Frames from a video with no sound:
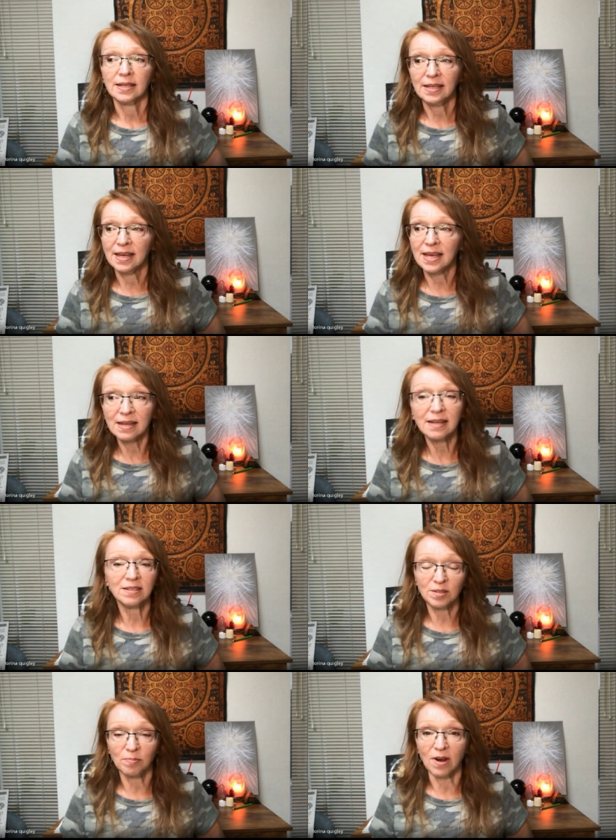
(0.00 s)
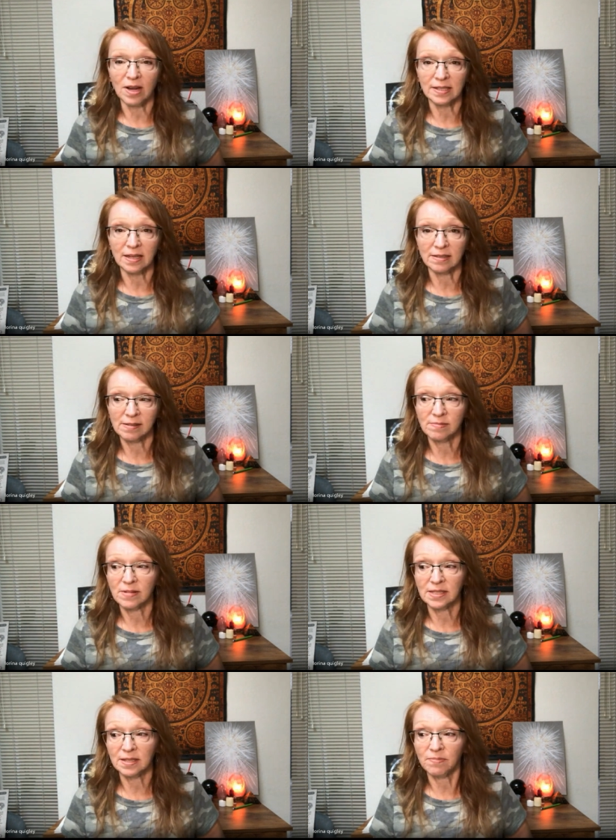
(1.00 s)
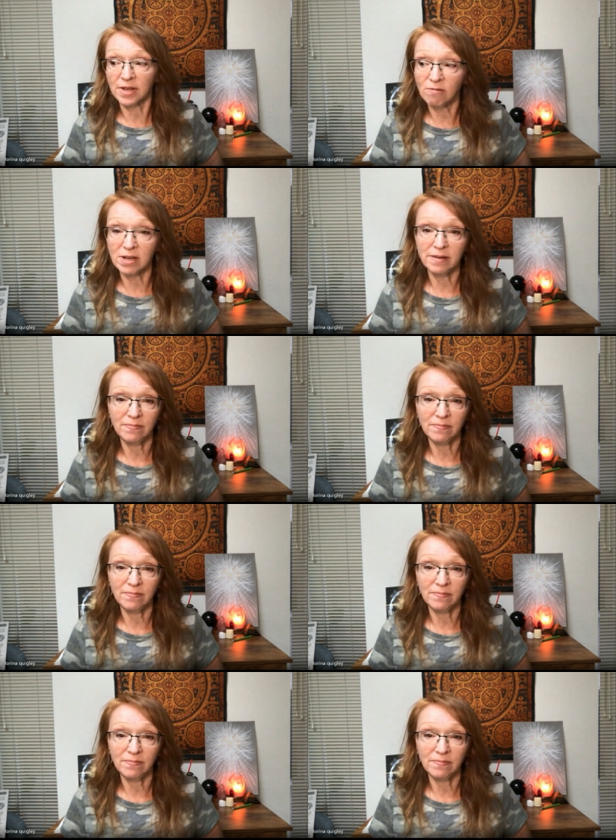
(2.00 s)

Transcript: And it is a process. It's a big one.